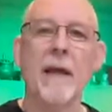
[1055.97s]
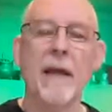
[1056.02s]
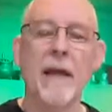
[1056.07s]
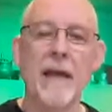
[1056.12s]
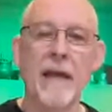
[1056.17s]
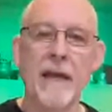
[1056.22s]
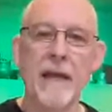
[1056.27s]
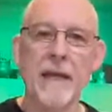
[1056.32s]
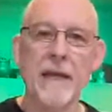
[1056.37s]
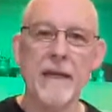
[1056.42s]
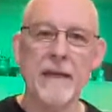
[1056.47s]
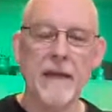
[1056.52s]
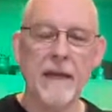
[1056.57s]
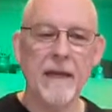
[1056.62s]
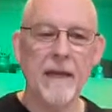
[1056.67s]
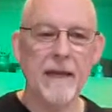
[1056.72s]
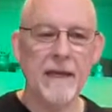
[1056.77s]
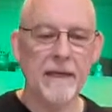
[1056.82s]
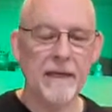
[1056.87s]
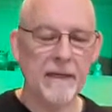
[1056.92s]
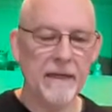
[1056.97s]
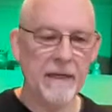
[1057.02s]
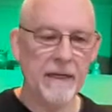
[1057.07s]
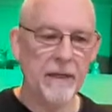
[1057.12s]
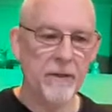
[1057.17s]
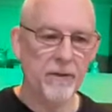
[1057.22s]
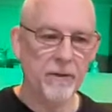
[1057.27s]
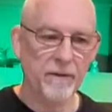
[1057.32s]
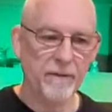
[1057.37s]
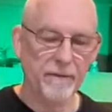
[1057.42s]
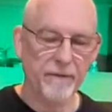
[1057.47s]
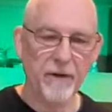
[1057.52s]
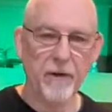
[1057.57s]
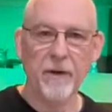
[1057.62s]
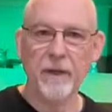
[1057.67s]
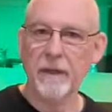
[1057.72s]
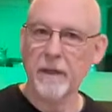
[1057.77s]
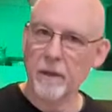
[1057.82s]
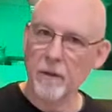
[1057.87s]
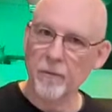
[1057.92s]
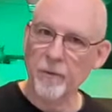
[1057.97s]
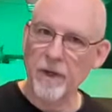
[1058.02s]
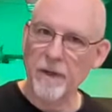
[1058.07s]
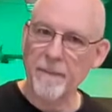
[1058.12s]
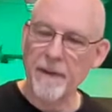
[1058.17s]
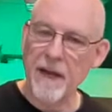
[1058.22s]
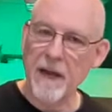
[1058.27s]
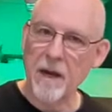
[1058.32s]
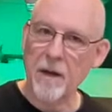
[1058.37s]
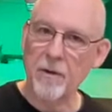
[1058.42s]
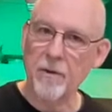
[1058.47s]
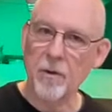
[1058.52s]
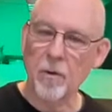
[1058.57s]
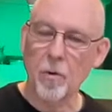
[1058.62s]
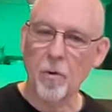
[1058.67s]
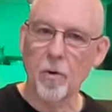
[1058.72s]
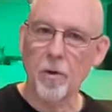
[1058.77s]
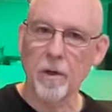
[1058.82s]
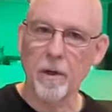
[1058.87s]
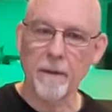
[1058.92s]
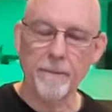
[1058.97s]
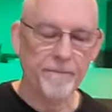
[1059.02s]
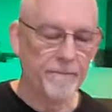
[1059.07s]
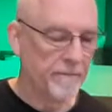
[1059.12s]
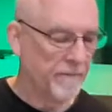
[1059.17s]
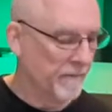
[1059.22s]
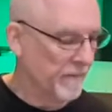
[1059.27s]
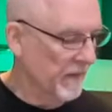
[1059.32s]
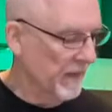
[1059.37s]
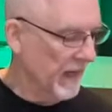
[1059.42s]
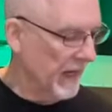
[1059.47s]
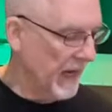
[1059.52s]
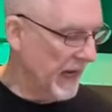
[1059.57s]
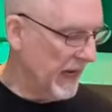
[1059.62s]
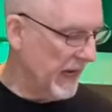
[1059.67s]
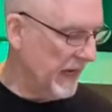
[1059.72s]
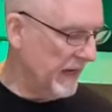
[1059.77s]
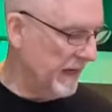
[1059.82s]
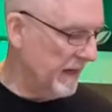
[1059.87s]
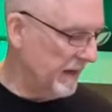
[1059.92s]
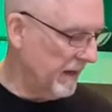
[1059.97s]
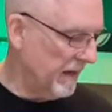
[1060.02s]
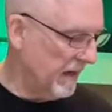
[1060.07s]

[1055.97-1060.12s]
a either very little rebound or a